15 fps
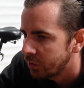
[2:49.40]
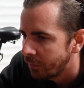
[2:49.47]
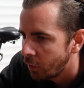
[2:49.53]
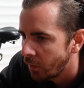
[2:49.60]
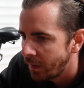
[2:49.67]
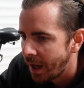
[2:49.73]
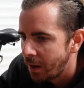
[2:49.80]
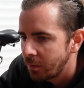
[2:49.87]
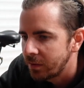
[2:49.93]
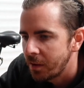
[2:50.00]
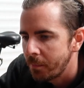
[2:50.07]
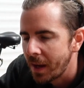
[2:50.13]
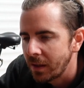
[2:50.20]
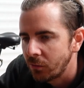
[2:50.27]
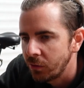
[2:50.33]
I've got now is the
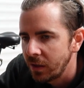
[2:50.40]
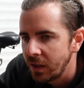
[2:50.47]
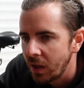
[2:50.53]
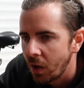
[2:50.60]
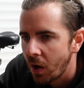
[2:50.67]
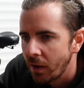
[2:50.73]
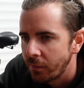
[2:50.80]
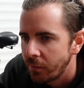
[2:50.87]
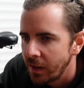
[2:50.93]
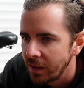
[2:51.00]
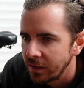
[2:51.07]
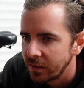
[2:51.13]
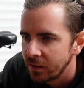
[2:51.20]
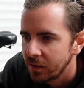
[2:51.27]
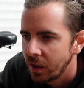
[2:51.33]
battery life
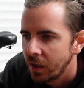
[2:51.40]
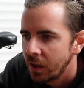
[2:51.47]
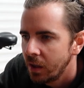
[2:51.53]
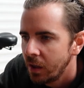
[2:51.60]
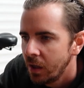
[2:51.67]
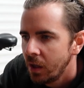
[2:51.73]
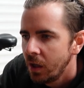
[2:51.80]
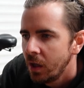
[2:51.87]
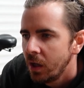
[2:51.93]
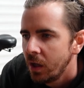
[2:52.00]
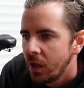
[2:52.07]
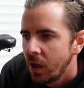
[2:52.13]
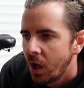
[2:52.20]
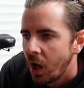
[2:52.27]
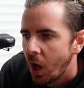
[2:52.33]
is
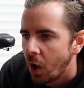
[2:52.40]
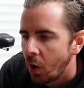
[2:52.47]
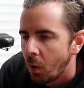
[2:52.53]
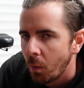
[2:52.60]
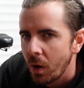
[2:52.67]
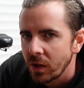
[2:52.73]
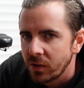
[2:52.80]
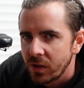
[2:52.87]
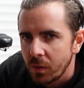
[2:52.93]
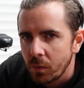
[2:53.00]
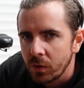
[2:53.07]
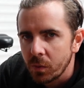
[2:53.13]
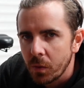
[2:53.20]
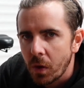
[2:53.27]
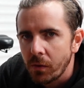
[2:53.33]
a lot worse than it
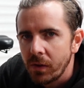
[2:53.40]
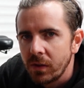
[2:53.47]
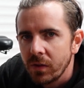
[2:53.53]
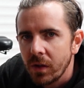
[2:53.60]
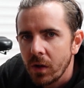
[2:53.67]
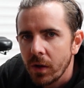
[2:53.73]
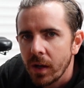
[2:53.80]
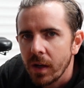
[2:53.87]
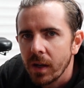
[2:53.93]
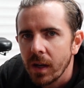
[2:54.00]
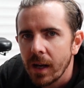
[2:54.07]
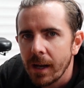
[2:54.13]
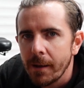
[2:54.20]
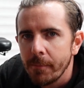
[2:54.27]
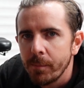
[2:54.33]
was when I originally got it.
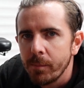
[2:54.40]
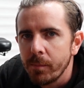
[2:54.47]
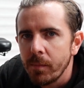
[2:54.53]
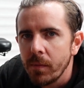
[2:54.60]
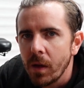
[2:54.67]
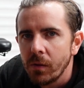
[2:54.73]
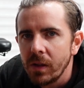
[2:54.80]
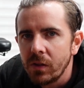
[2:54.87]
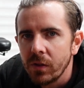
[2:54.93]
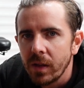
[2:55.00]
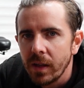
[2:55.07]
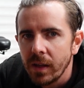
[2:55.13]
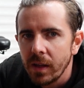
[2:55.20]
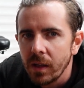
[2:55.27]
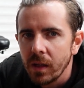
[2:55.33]

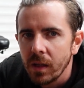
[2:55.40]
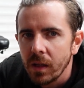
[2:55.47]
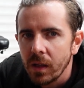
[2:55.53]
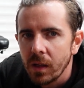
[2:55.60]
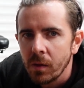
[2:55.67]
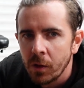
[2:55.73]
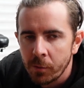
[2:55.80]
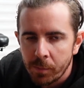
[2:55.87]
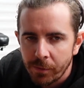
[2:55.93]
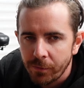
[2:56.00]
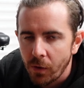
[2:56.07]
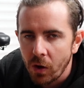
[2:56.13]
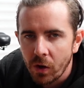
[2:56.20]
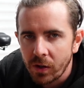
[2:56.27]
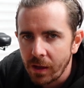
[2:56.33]
Originally it would be
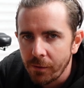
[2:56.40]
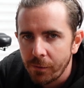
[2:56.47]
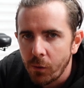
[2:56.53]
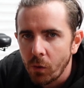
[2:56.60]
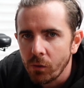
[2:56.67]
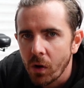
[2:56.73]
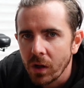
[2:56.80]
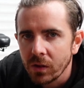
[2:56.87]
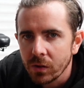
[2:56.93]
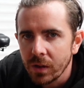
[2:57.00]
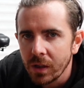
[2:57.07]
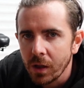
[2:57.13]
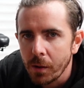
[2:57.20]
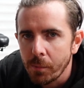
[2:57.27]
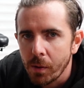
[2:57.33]
fine, I'd get 4 rides on
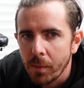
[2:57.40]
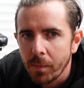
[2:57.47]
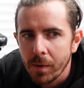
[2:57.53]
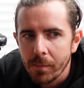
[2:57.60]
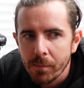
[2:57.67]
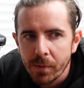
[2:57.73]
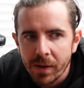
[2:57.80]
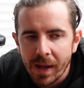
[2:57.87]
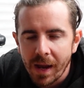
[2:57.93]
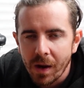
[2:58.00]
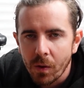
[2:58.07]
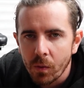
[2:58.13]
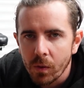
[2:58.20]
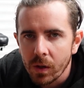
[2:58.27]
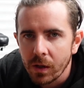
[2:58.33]
it, no problem, but
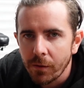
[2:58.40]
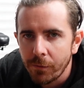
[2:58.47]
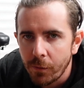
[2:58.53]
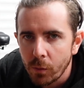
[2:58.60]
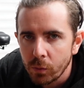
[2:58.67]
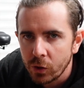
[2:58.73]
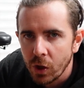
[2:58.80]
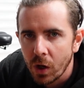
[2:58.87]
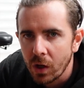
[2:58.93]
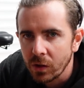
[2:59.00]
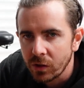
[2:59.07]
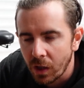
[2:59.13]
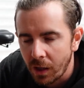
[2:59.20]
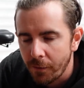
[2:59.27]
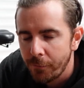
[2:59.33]
now a full
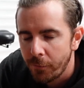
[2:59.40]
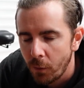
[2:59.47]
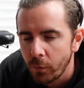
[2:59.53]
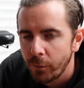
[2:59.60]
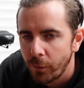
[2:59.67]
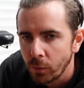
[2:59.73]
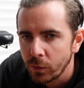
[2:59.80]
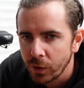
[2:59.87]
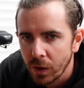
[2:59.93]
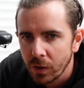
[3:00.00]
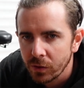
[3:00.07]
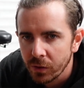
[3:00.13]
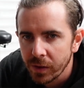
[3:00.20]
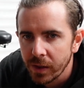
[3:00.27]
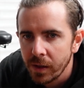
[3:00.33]
charge, like a full
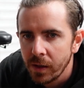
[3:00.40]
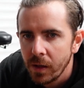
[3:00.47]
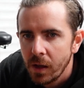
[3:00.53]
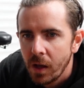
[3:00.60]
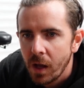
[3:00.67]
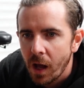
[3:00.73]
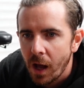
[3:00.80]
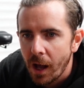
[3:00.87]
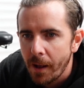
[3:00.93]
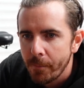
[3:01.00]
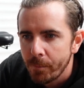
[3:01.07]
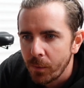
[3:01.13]
charge on it,